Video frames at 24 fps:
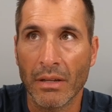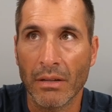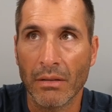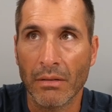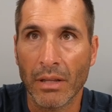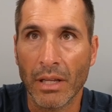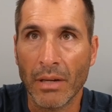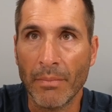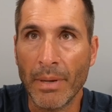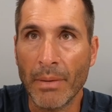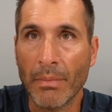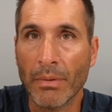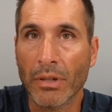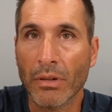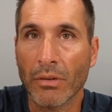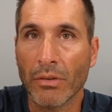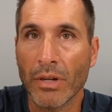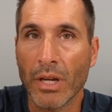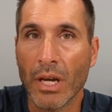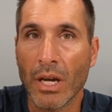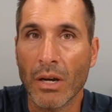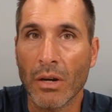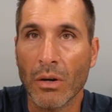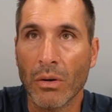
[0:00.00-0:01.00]
A lot of people don't
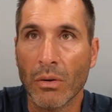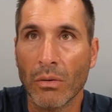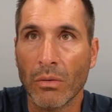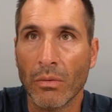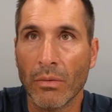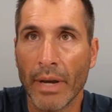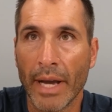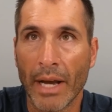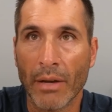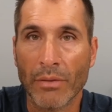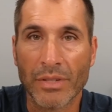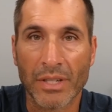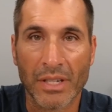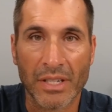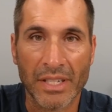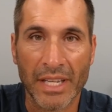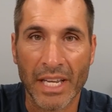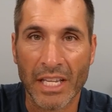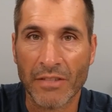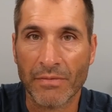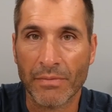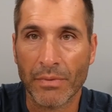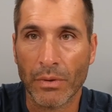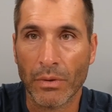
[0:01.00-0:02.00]
know how
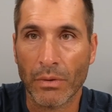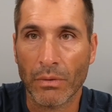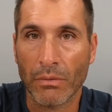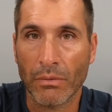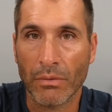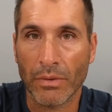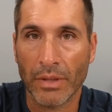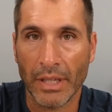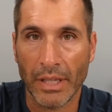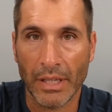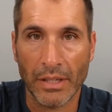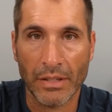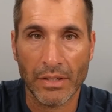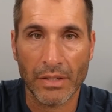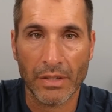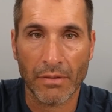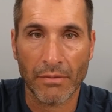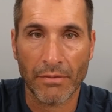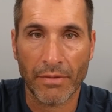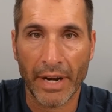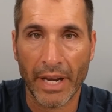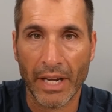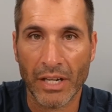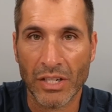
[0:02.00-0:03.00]
successful these
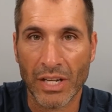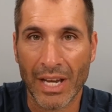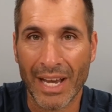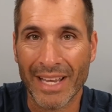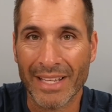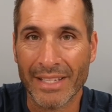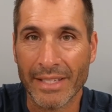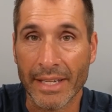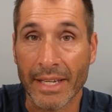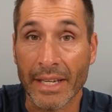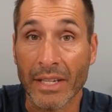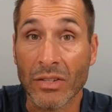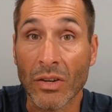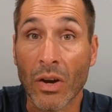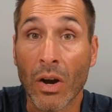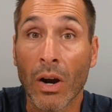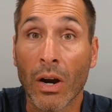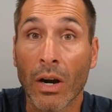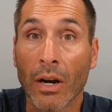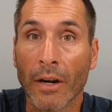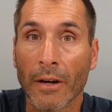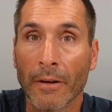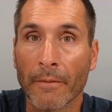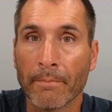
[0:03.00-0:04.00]
franchisees
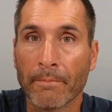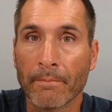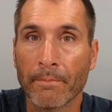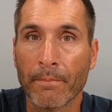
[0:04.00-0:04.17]
are.